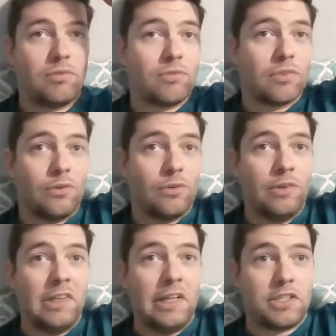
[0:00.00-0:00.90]

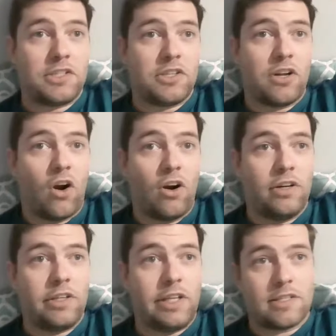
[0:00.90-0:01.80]
religious
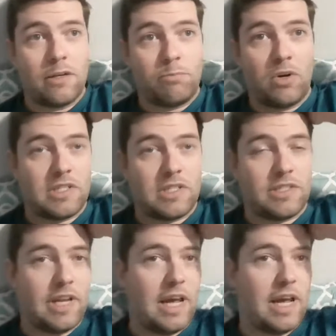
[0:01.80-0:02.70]
tard gets up on a
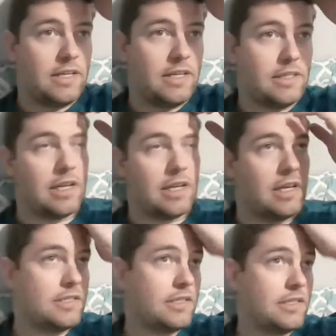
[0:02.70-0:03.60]
stand and
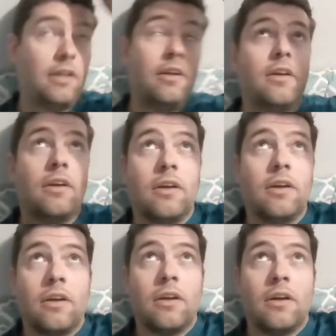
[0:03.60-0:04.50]
says,
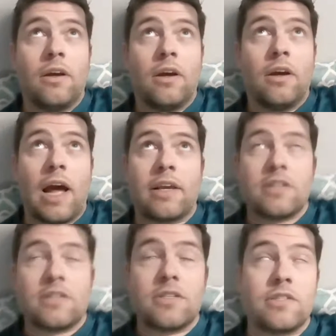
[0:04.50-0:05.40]
I can
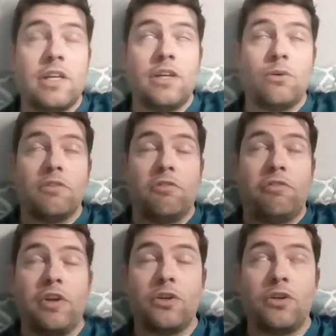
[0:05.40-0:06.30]
see you and
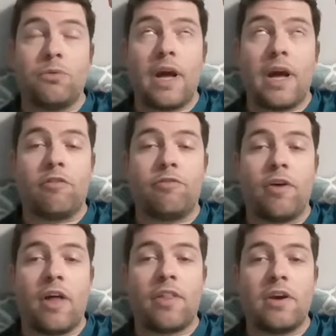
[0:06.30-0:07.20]
feel you right now,
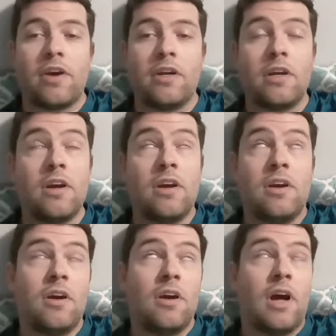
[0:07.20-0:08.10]
Father.
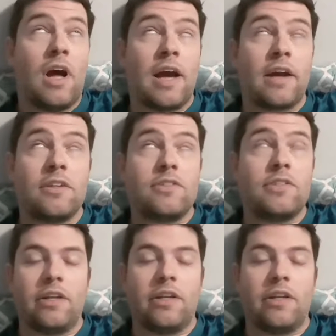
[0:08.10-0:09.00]
I can see it.
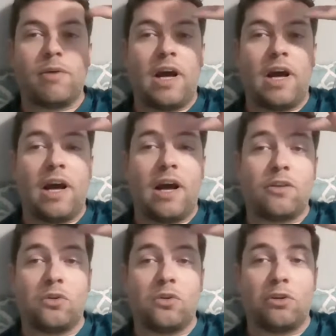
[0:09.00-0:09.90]
Notice how my eyes
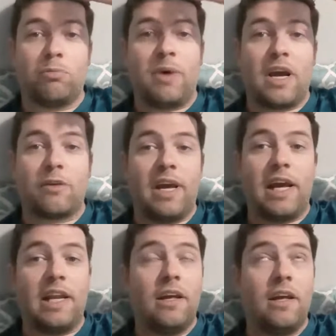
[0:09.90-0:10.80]
rolled in the back of my head?
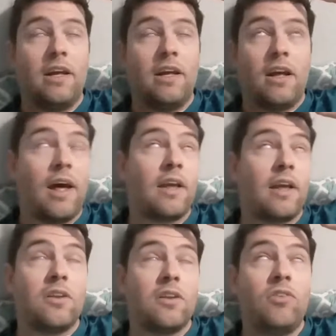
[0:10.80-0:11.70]
I can
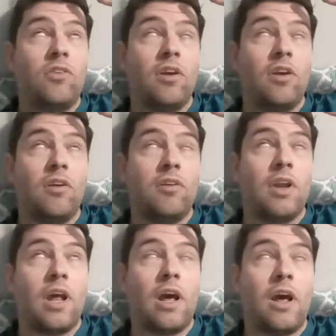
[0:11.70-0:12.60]
see you
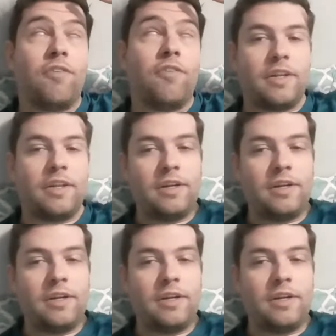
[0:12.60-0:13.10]
now, Father.